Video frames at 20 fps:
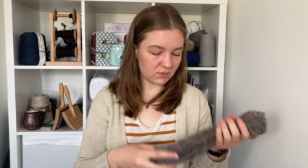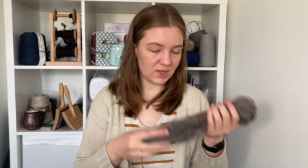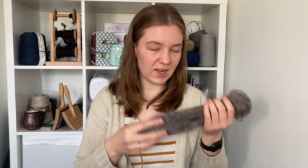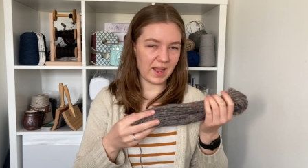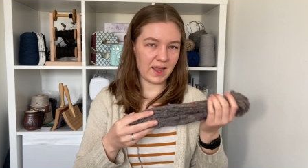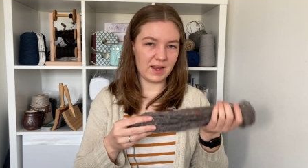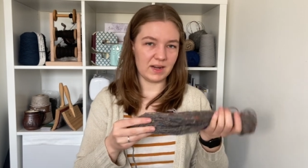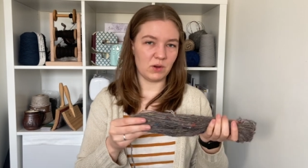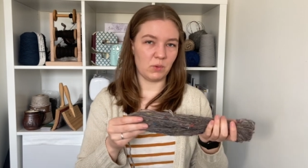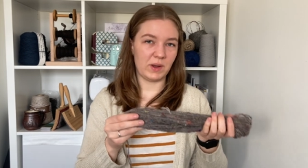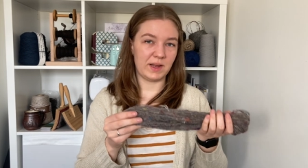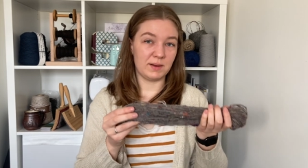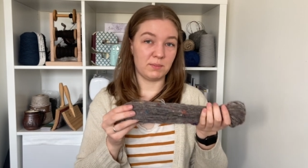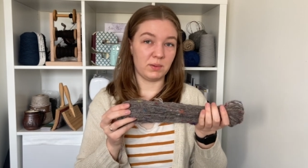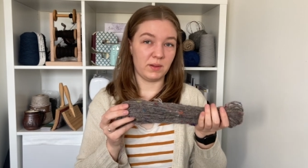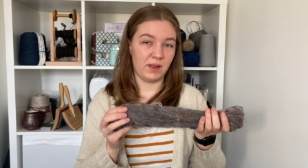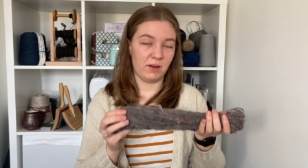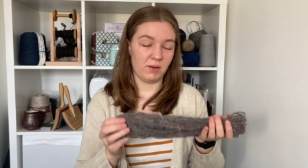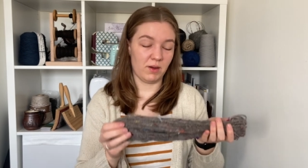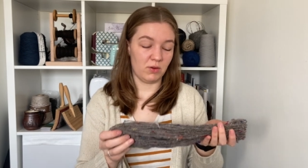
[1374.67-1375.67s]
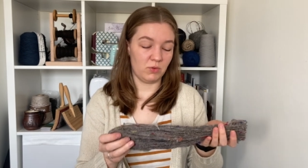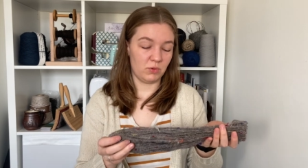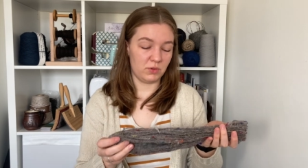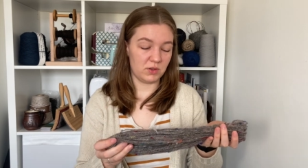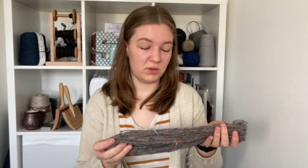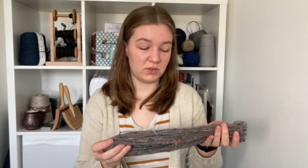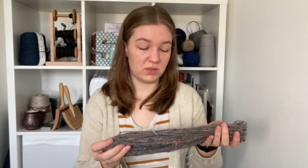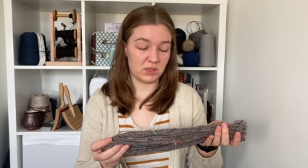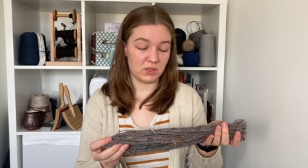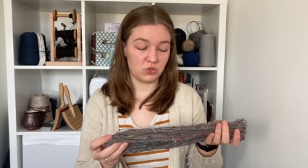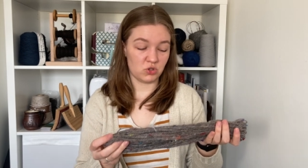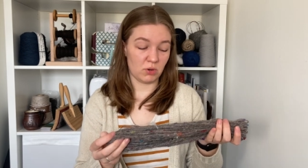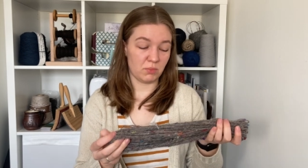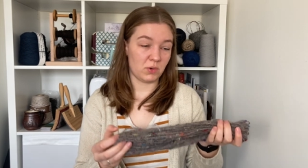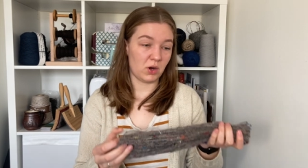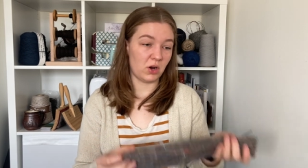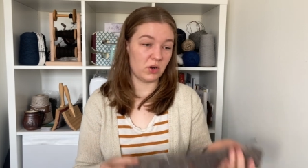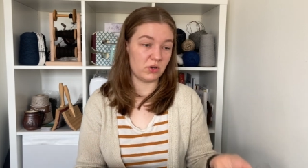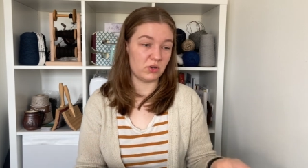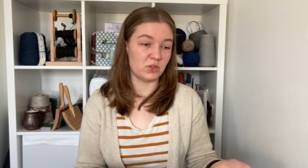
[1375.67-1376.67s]
and a way to play around with using the drum
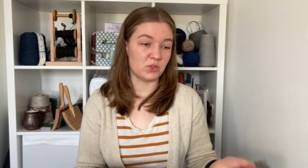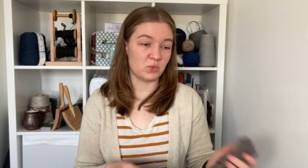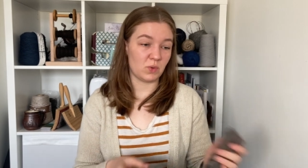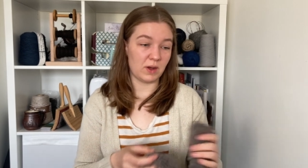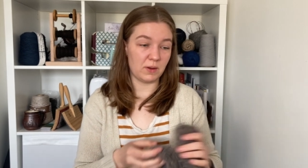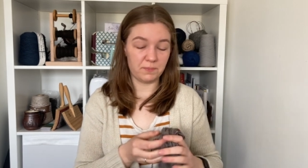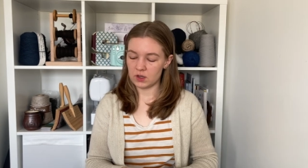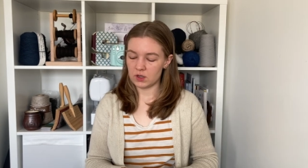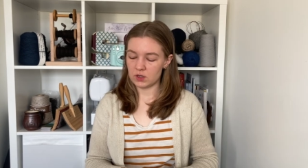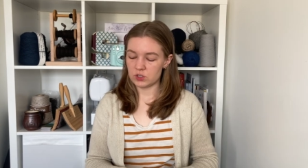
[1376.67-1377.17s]
carder as well.